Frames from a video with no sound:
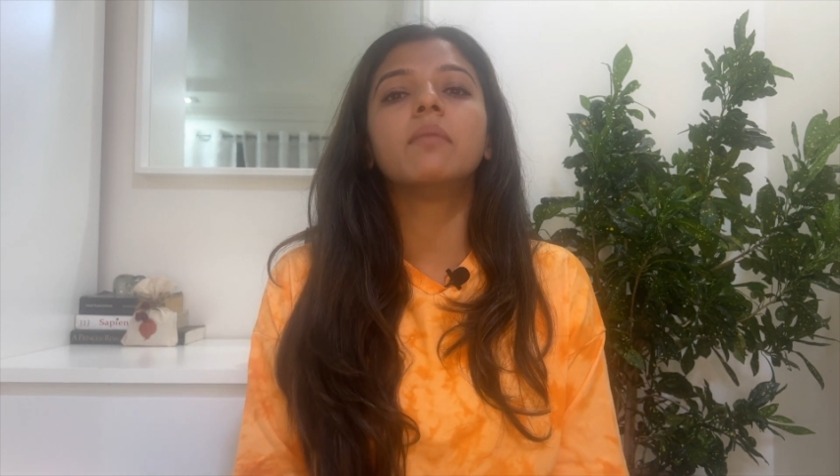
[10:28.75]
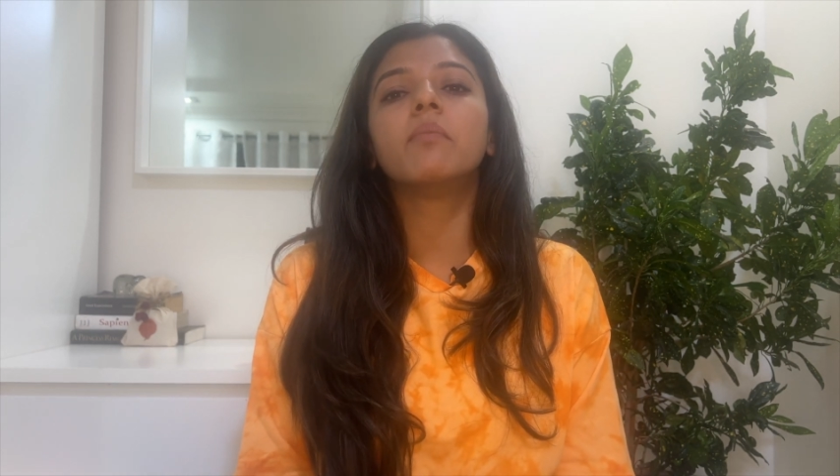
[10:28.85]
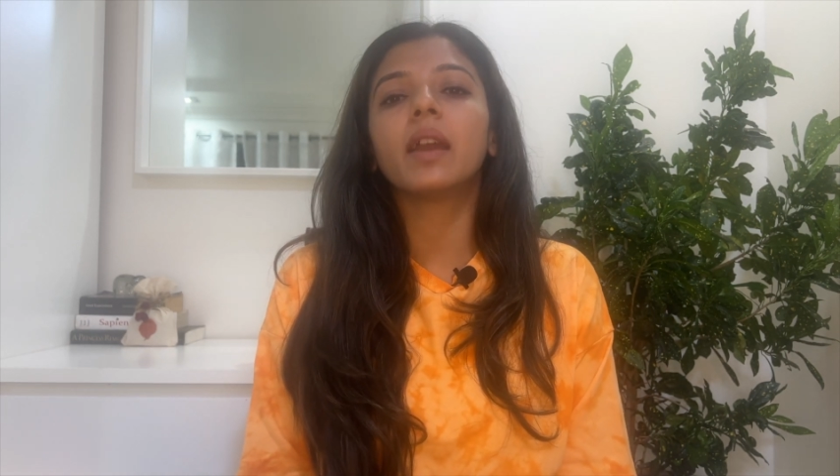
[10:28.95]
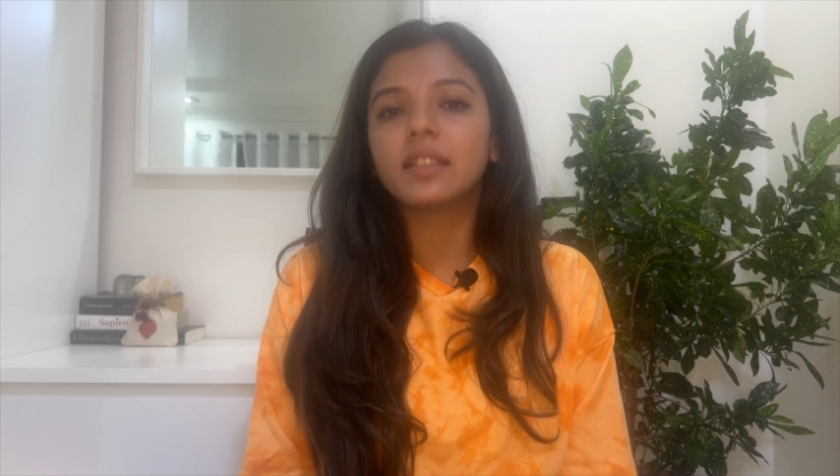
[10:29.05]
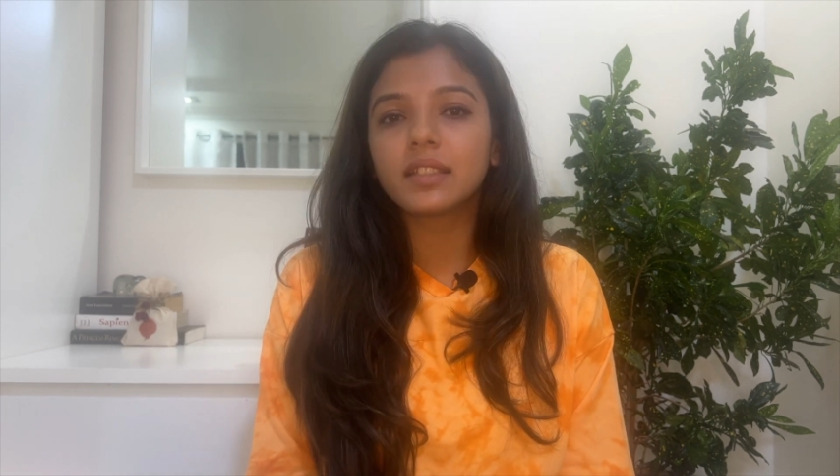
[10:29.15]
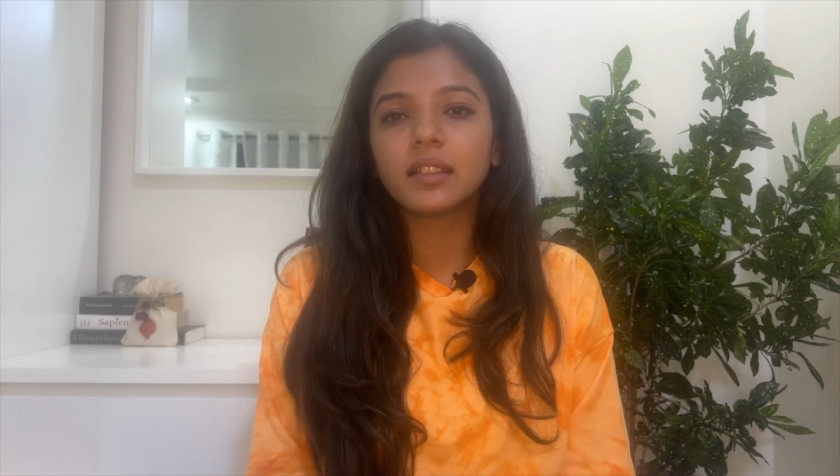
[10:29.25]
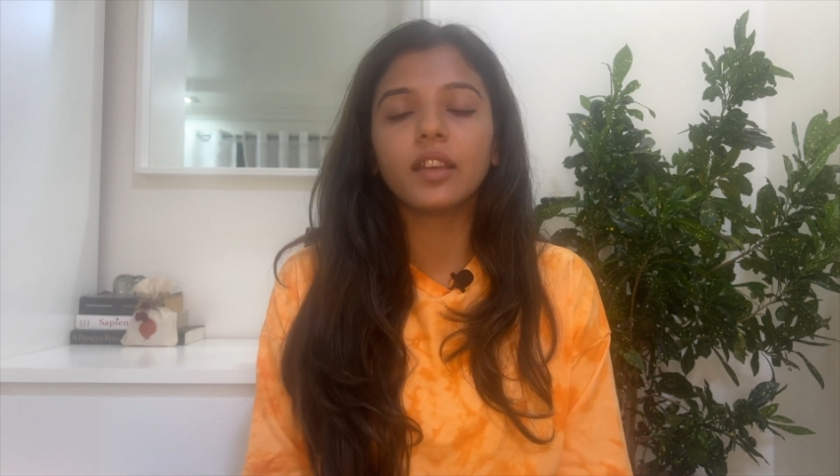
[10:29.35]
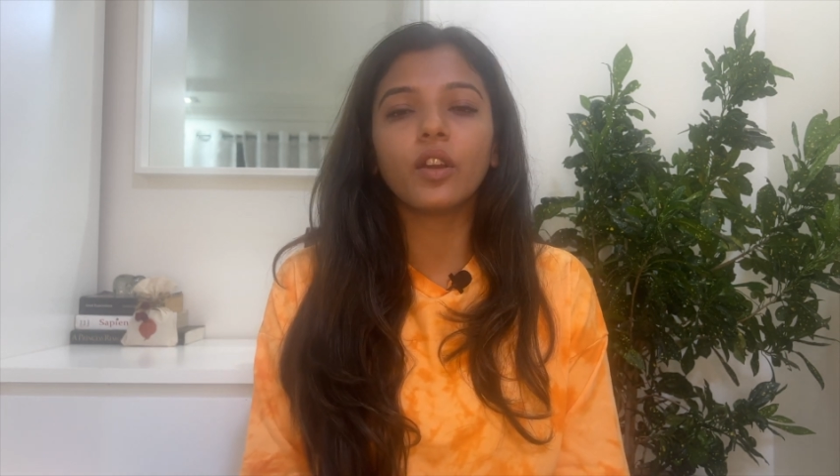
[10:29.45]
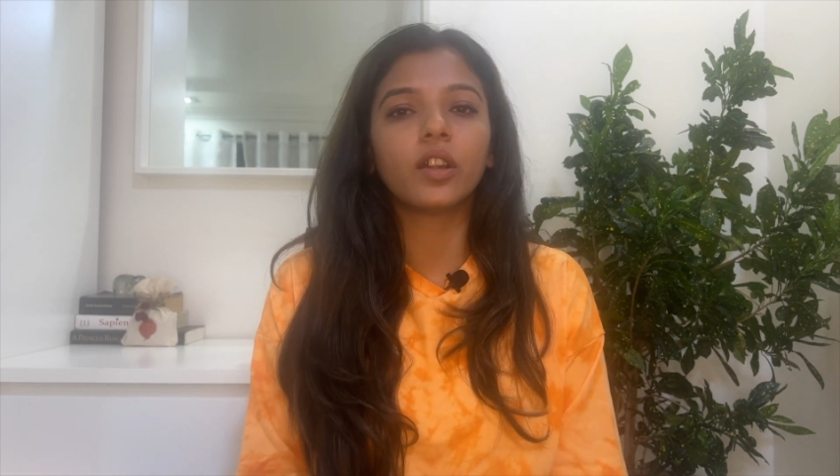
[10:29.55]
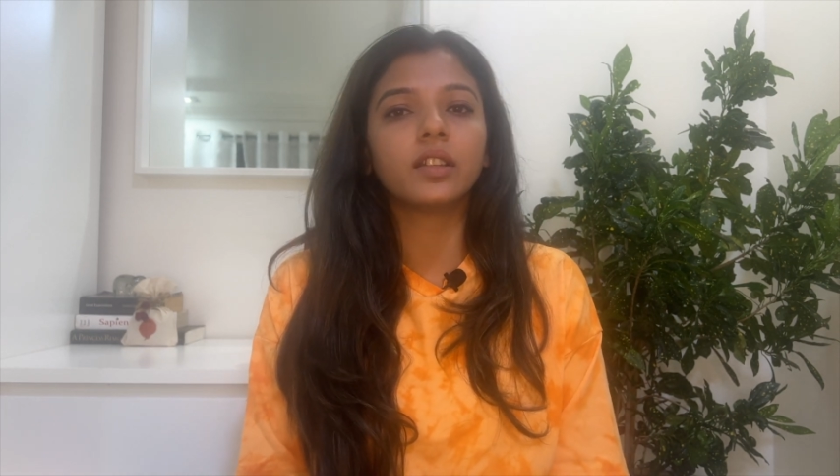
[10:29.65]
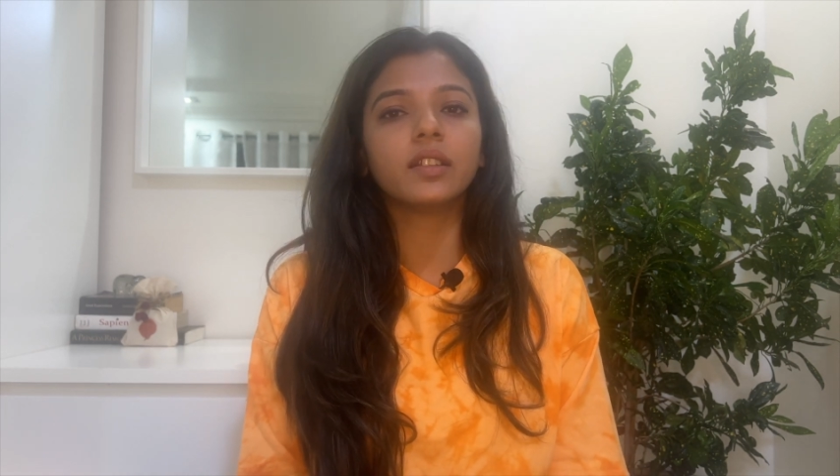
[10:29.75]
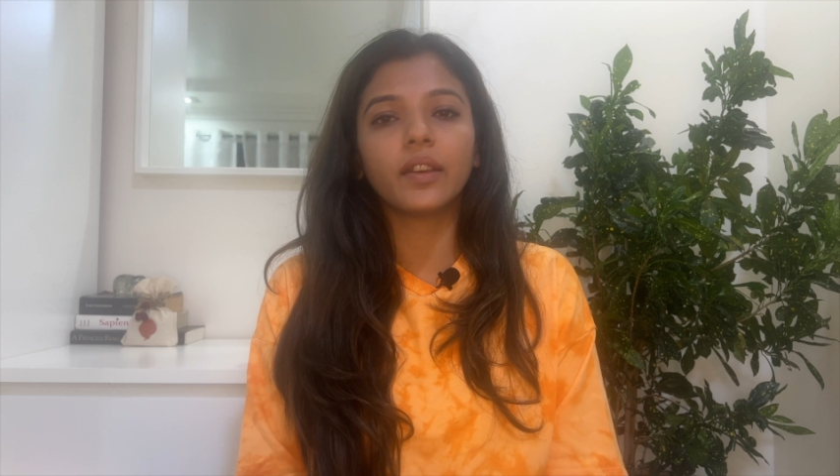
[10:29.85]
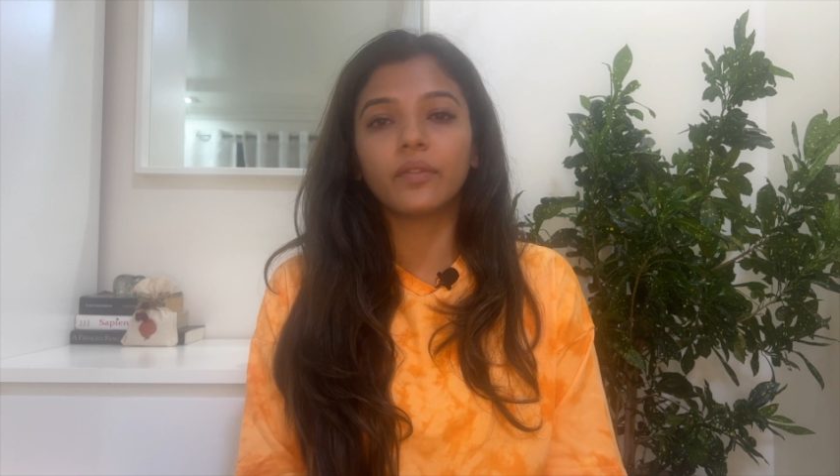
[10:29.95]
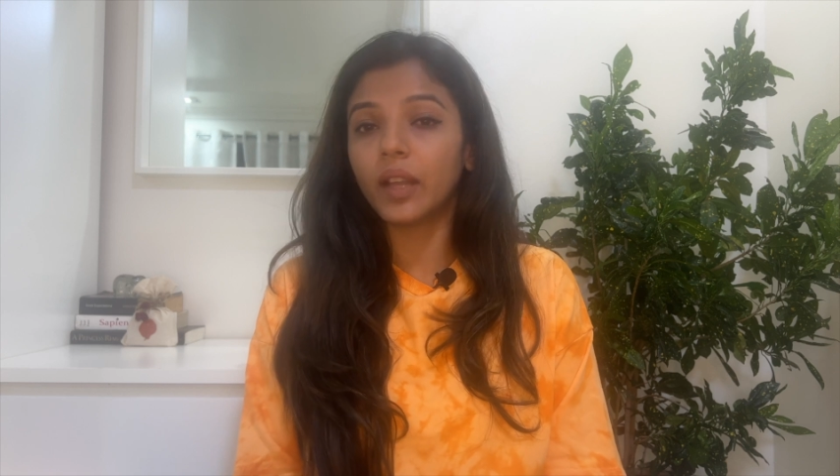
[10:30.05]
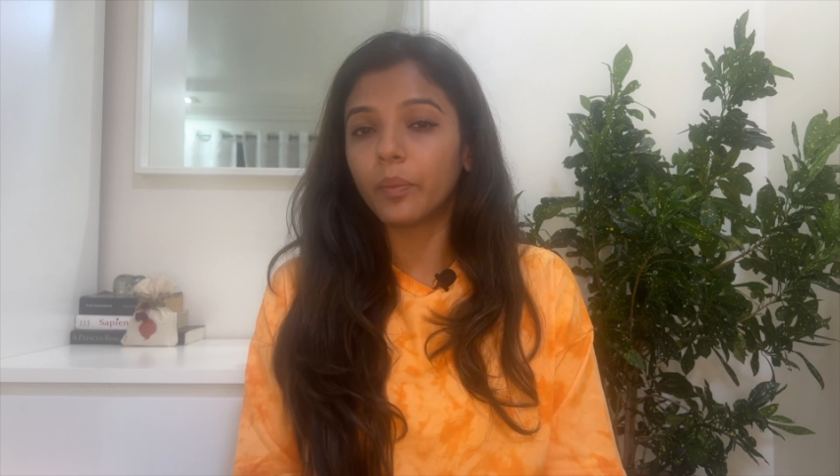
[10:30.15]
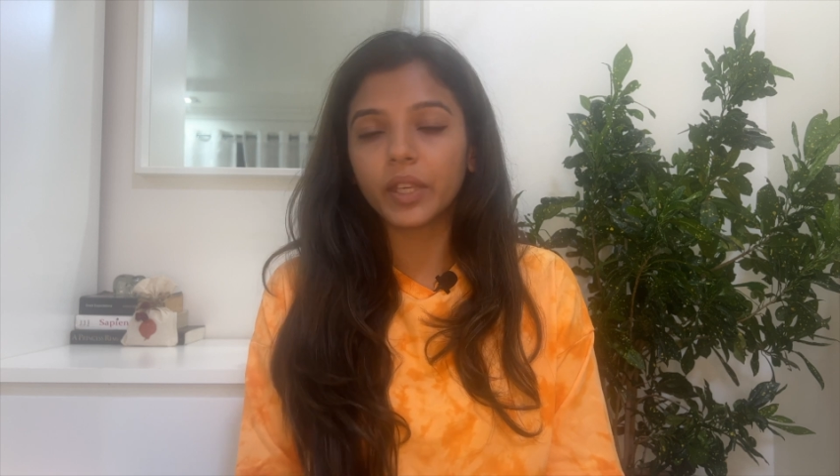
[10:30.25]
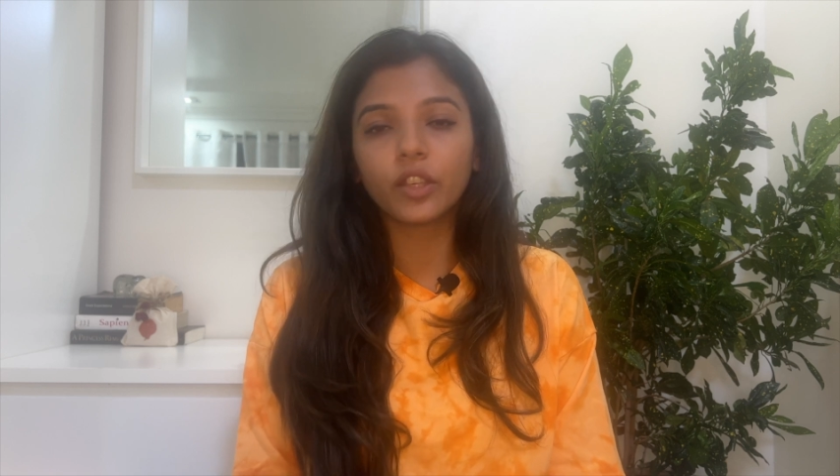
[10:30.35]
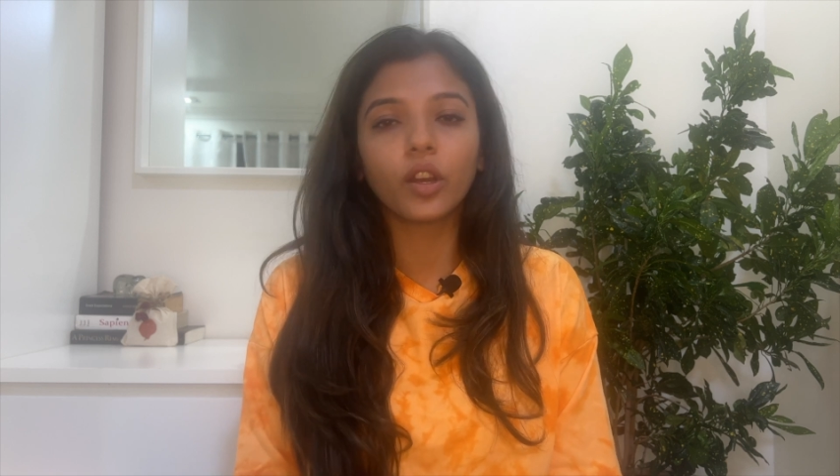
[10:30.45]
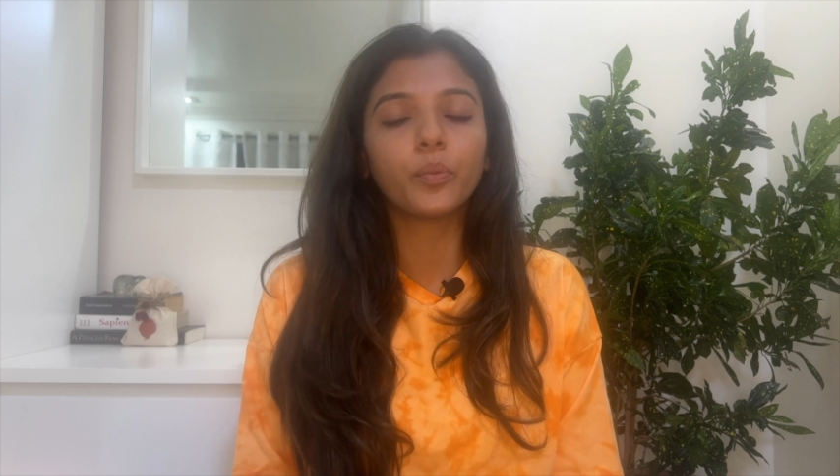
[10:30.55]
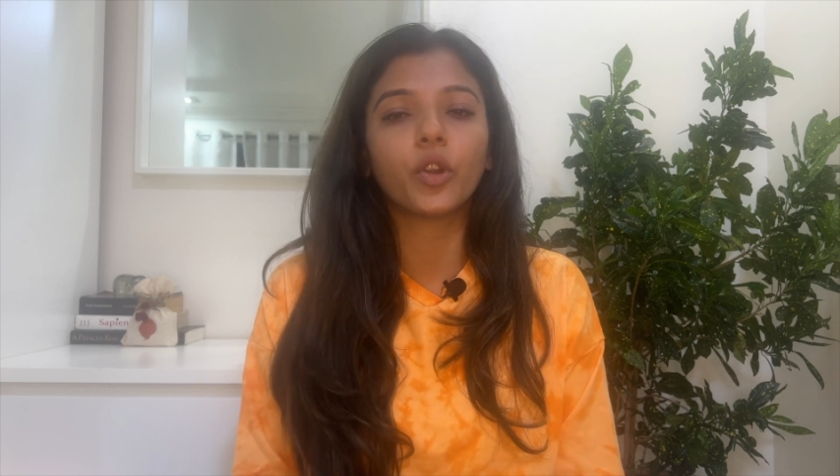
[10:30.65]
immensely on developing
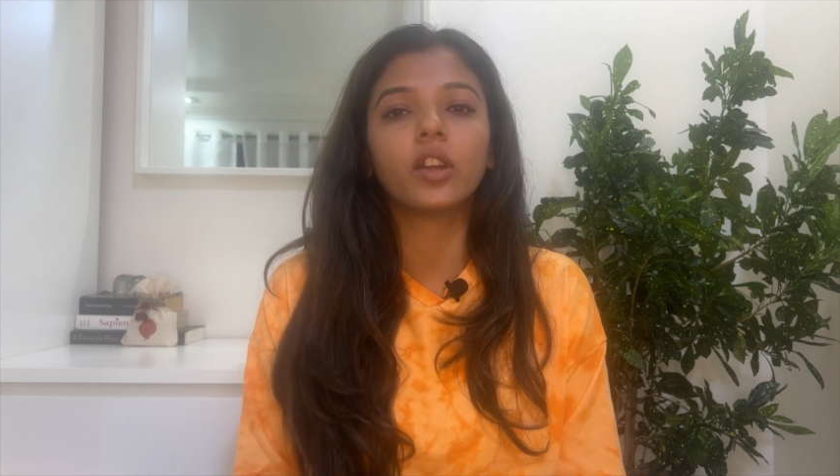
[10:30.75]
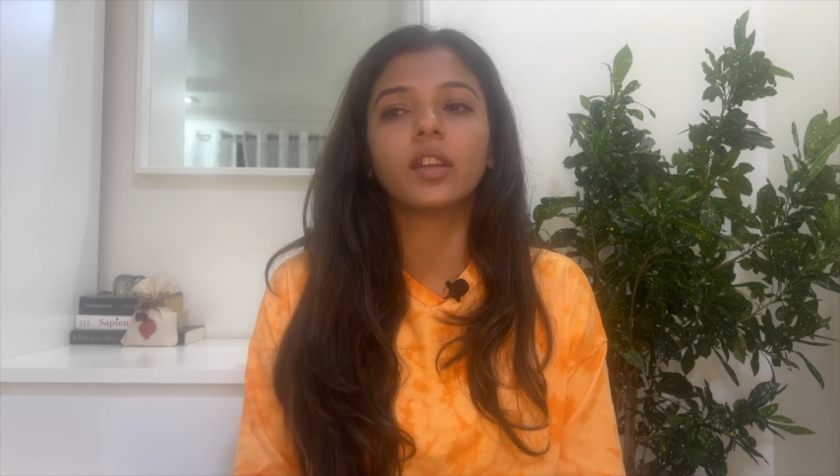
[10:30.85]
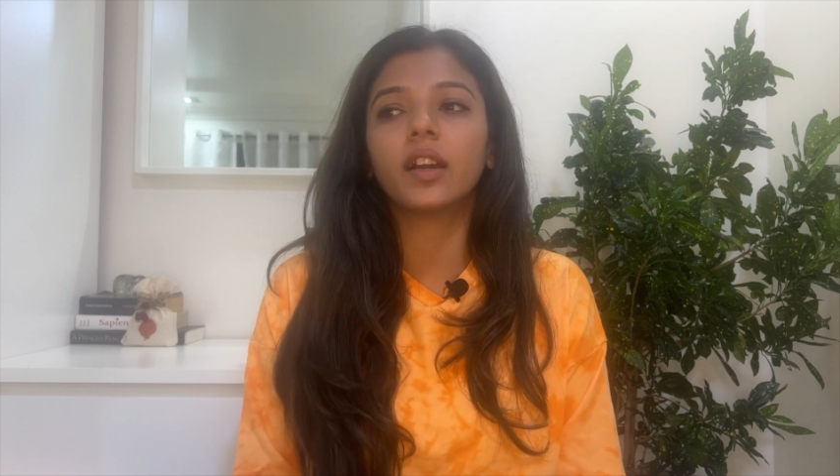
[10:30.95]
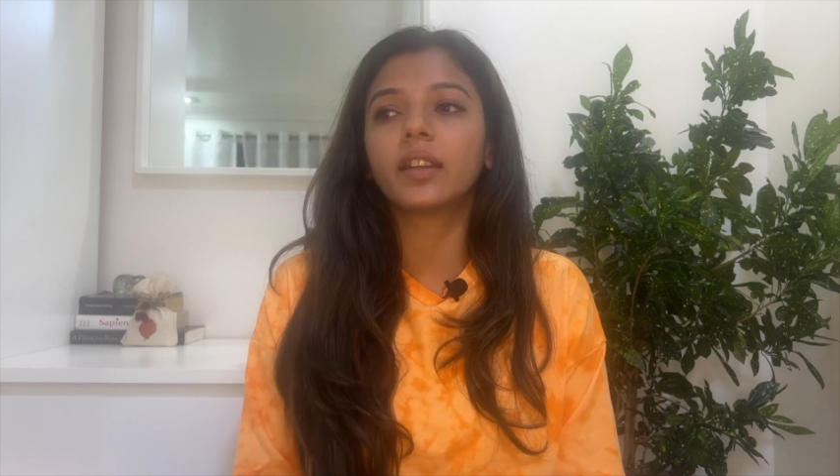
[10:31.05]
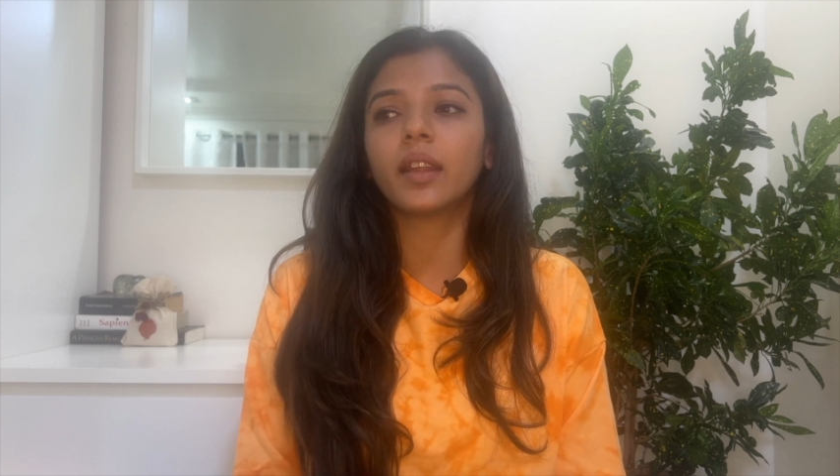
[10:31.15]
your product,